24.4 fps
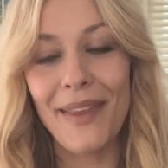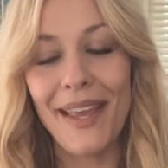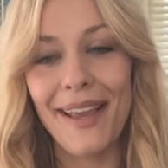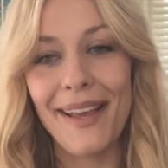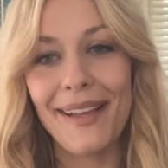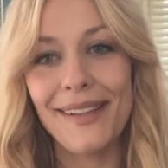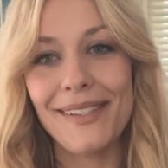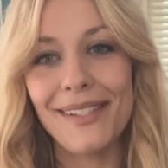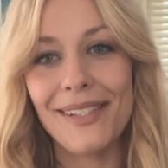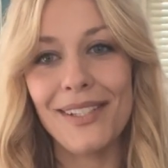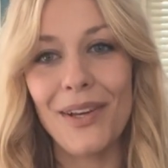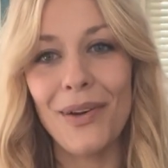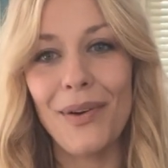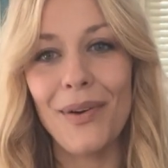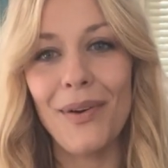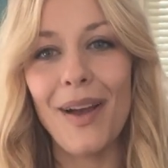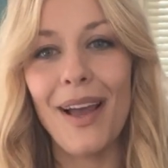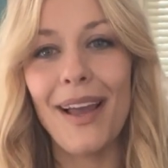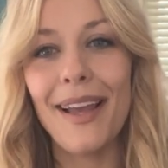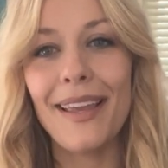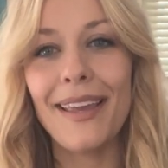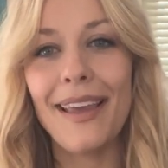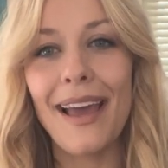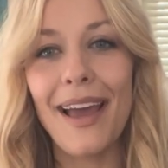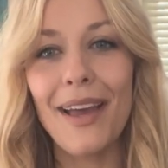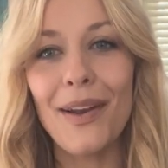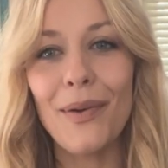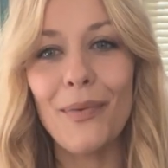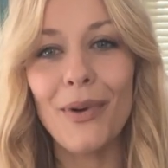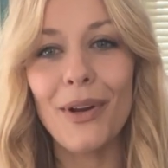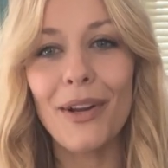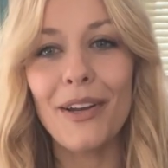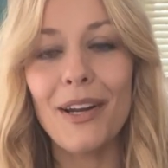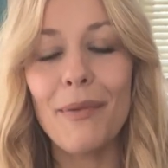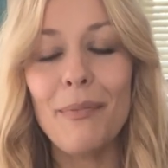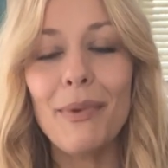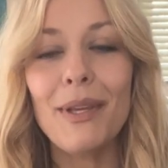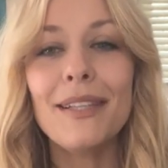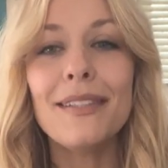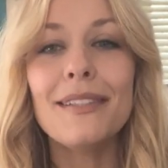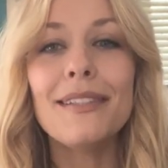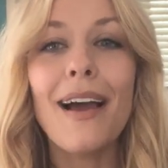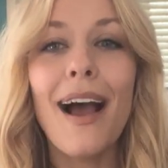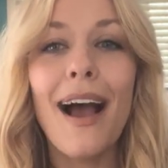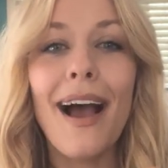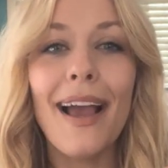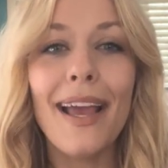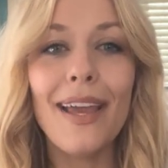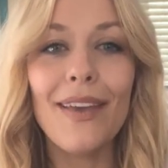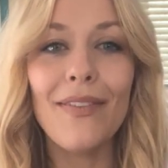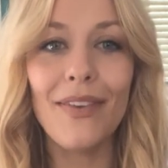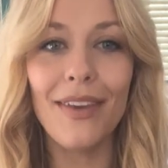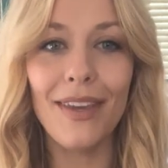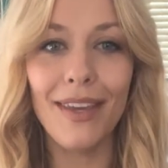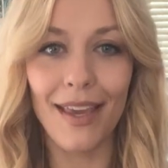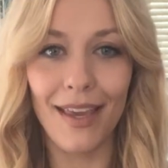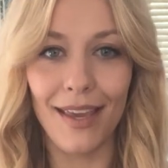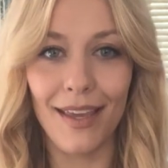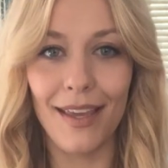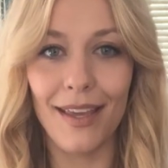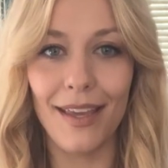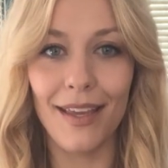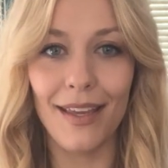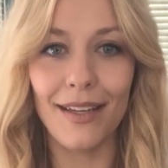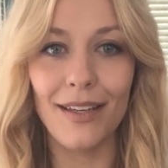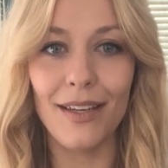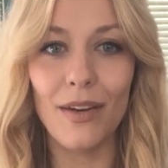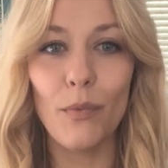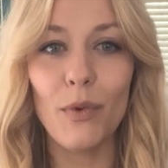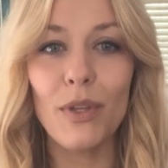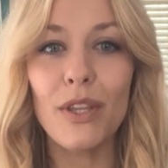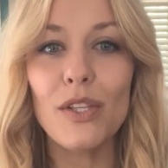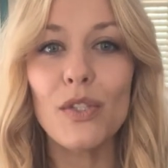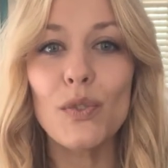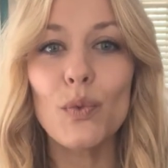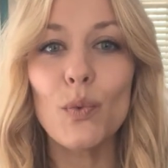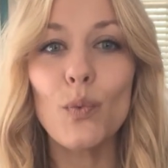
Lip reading: And so again, we're going to be diving in with this